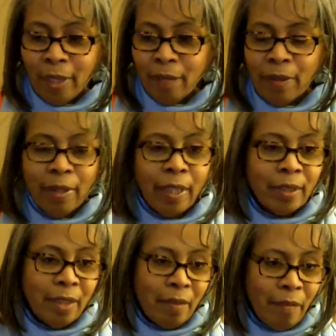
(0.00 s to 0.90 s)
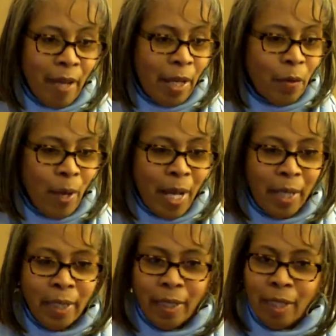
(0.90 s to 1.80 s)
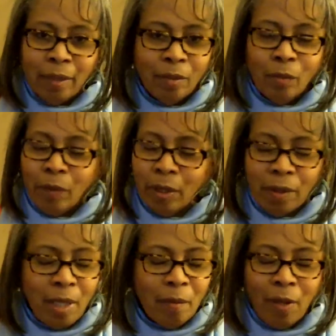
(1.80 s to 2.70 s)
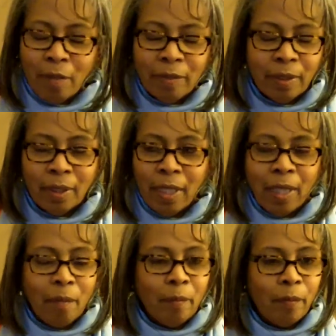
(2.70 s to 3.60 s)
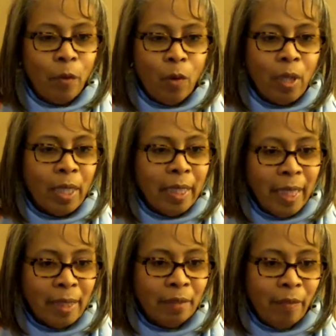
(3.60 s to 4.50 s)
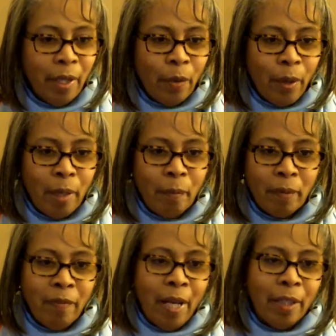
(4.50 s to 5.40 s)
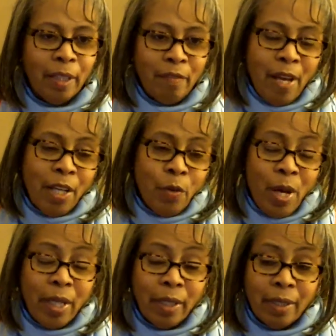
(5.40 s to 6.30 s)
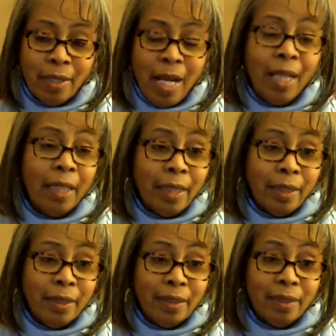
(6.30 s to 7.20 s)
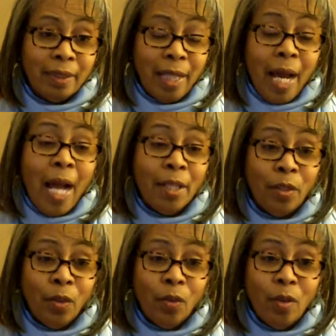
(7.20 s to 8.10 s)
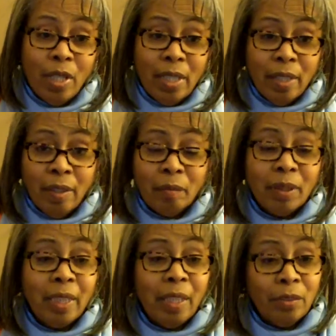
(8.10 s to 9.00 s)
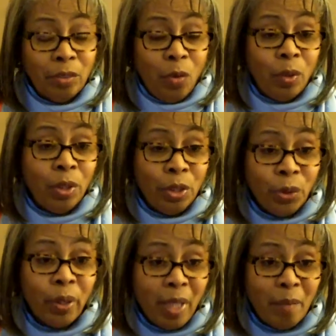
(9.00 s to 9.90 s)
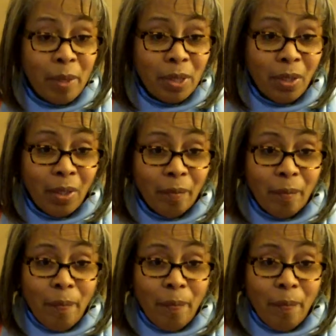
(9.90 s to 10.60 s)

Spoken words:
given things like value added, and I don't want to come off as saying I'm, quote, against value added, but the value added colleagues that I know themselves know what their shortcomings are.